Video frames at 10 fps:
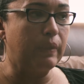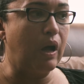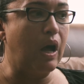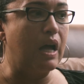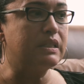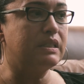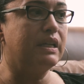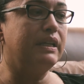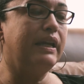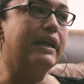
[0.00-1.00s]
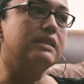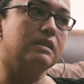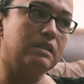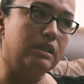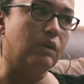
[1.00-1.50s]
Austin has,
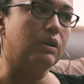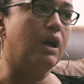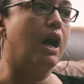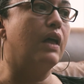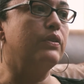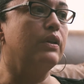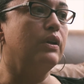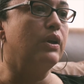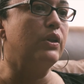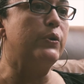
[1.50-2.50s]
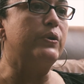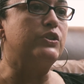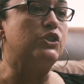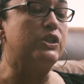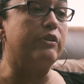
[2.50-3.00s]
you know, gone through its
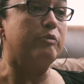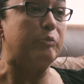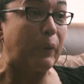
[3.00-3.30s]
share of